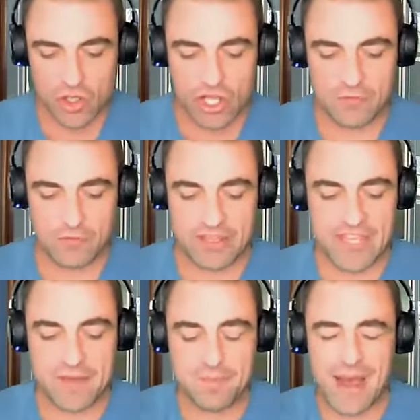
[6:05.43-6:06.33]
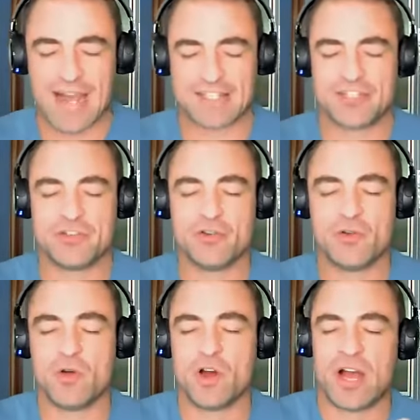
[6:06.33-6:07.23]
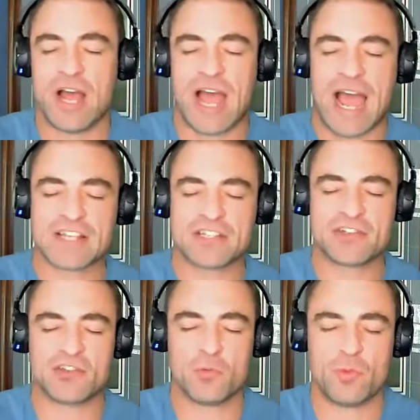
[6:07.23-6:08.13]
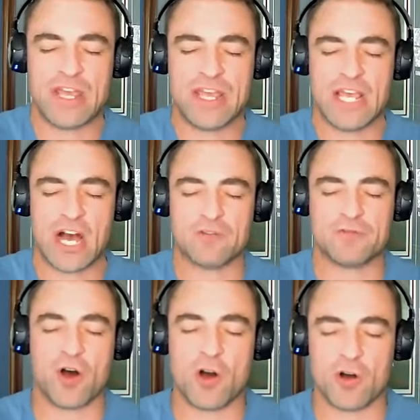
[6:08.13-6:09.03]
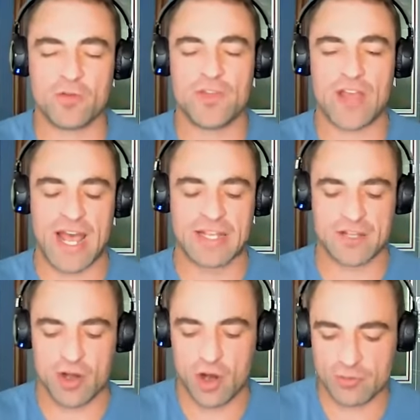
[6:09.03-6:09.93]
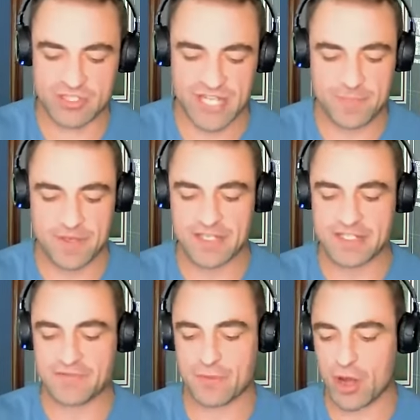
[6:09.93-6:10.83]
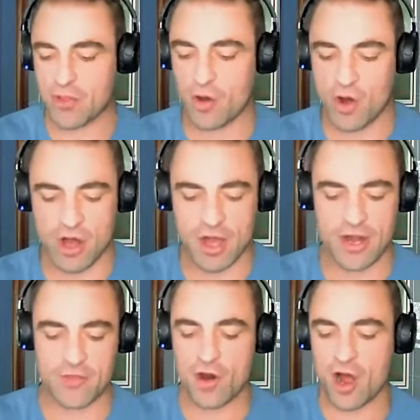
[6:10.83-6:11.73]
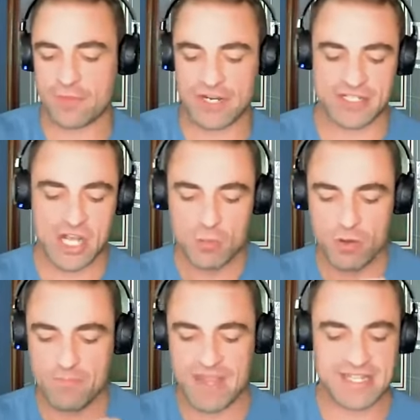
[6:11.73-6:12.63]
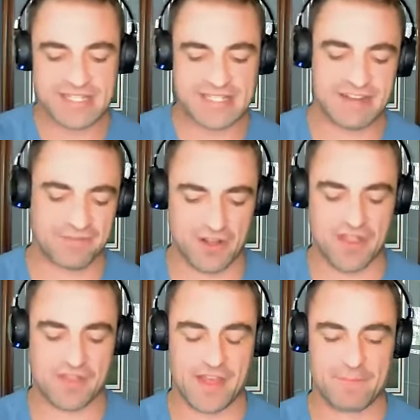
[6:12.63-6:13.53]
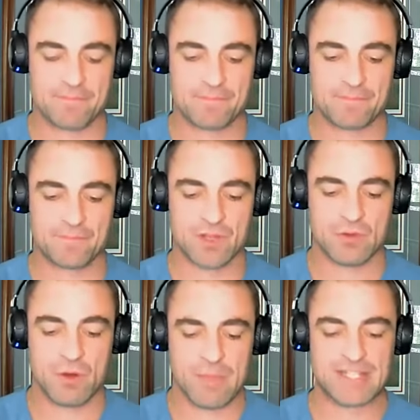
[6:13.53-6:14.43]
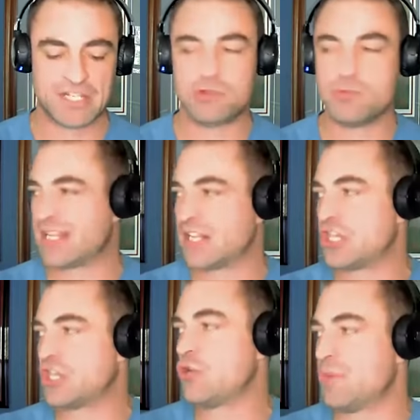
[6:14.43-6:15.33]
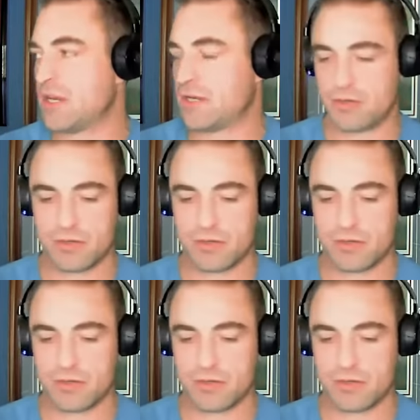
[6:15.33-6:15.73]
if we think back to as we evolved as Homo sapiens from other hominids, what made us different than them? What makes us uniquely human?